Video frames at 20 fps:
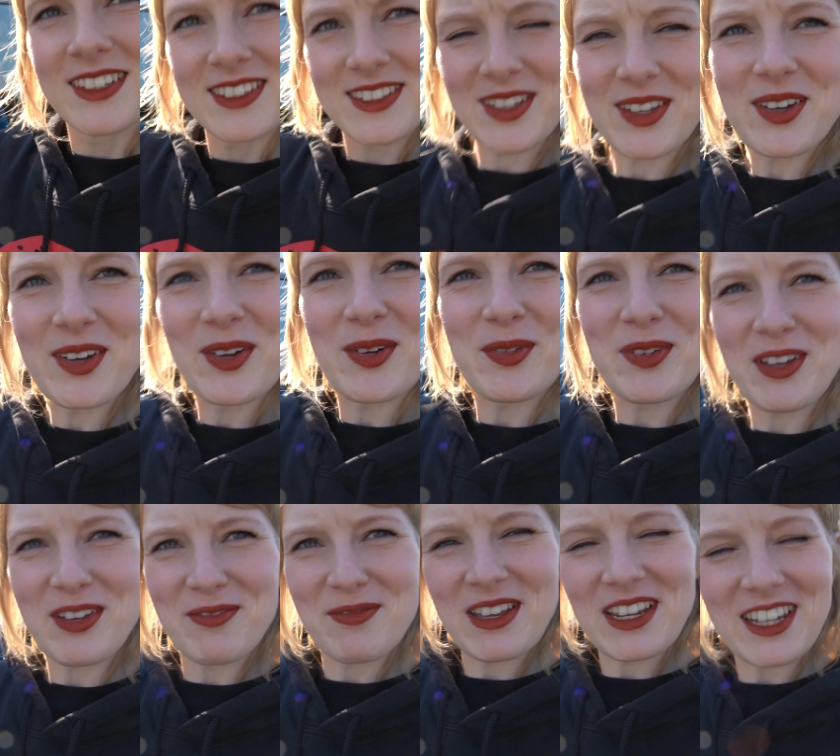So
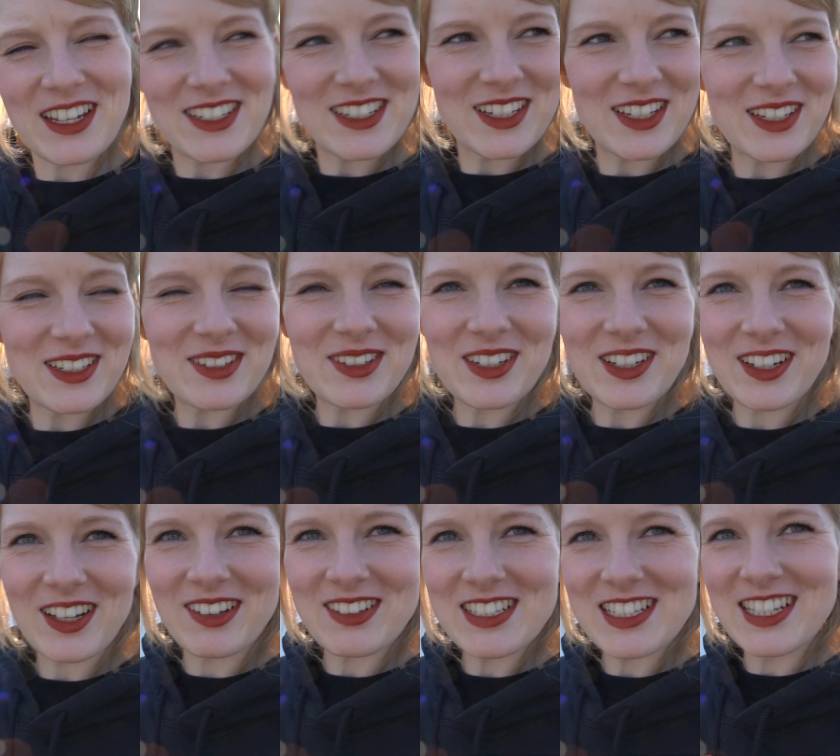we have made it to
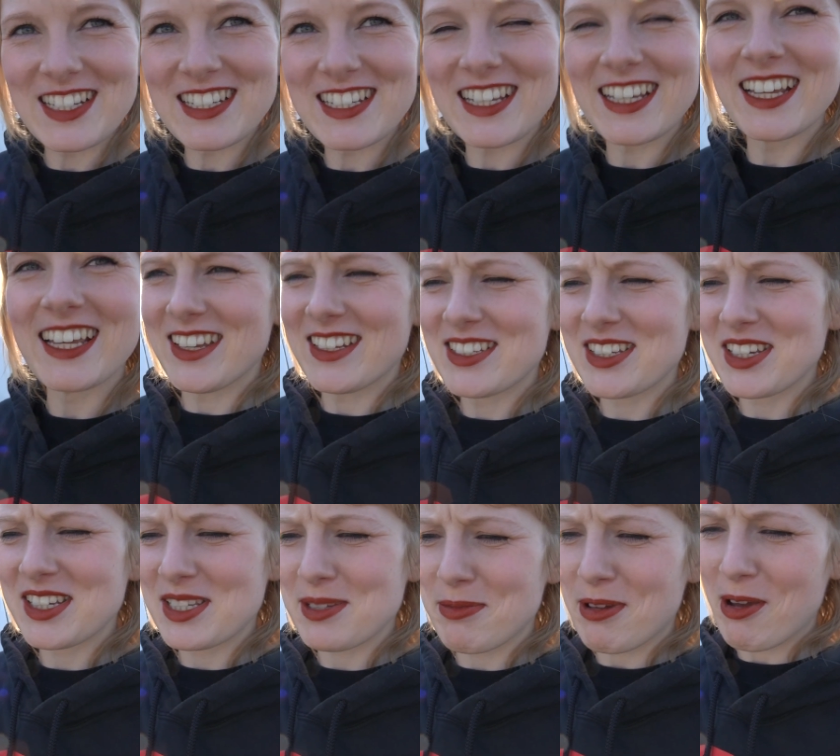Toyokawa City. It
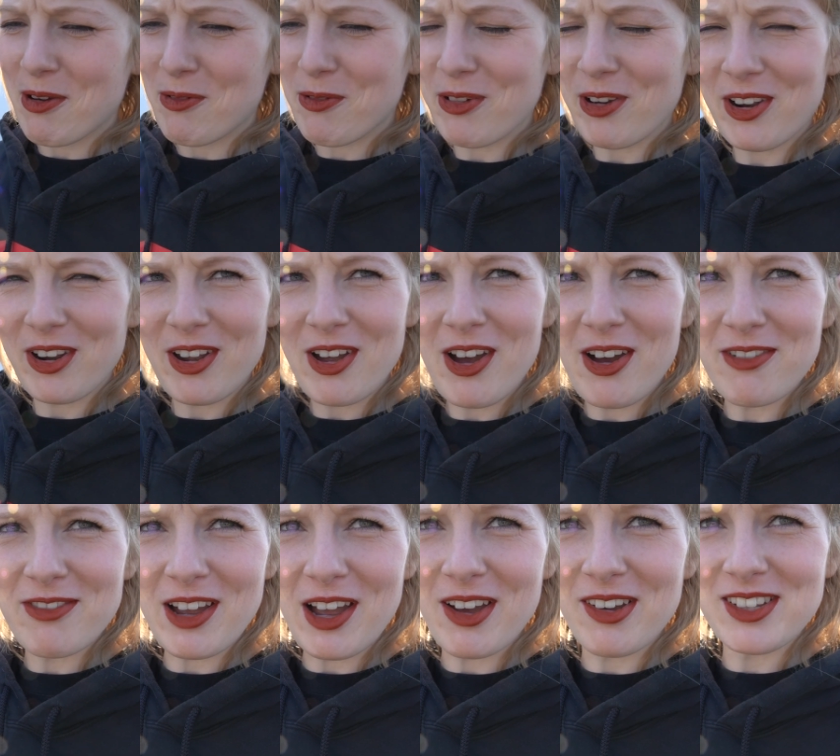took us about one and a
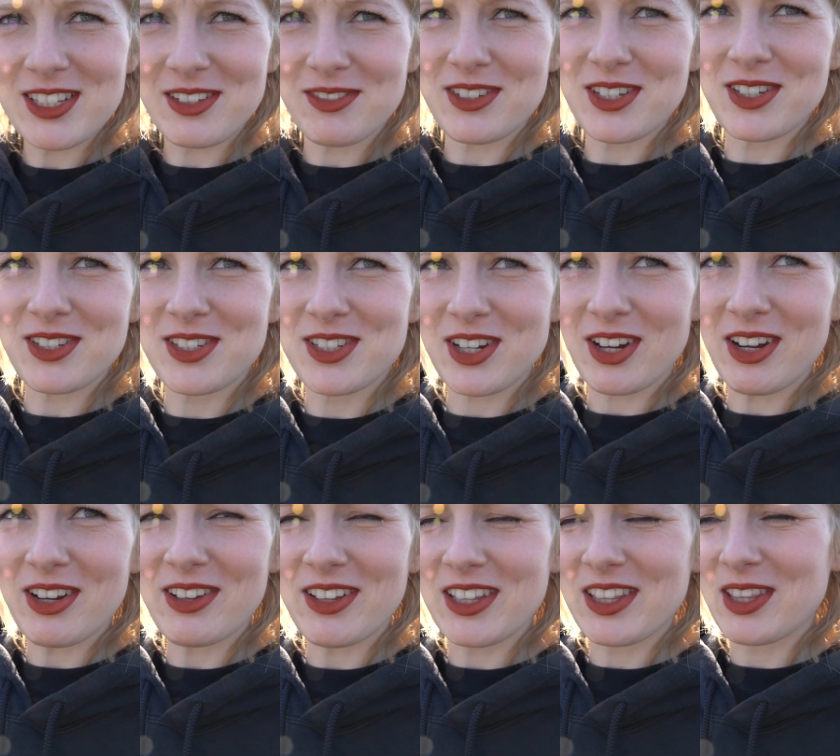half hours of just
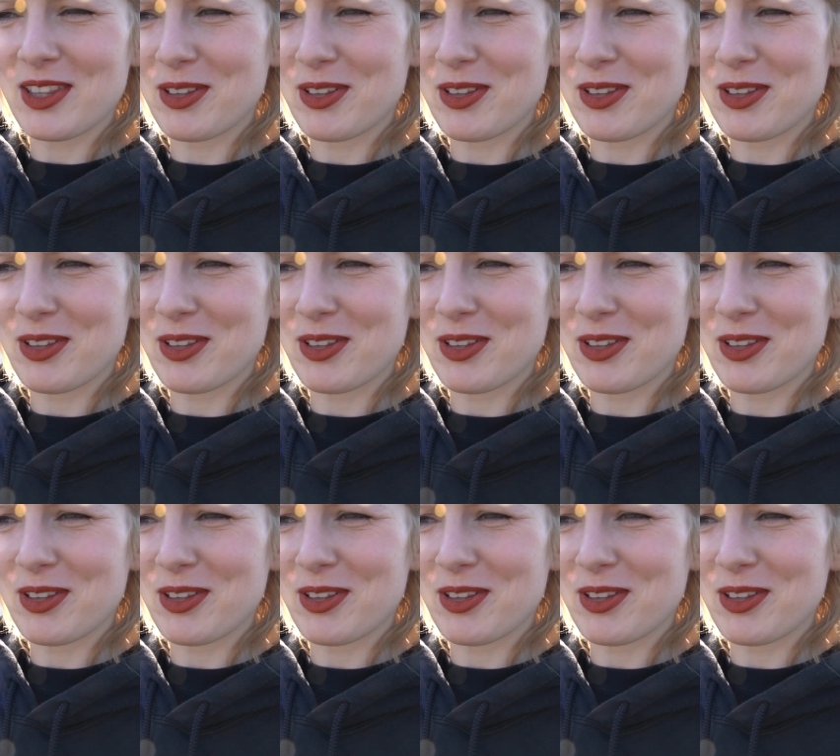driving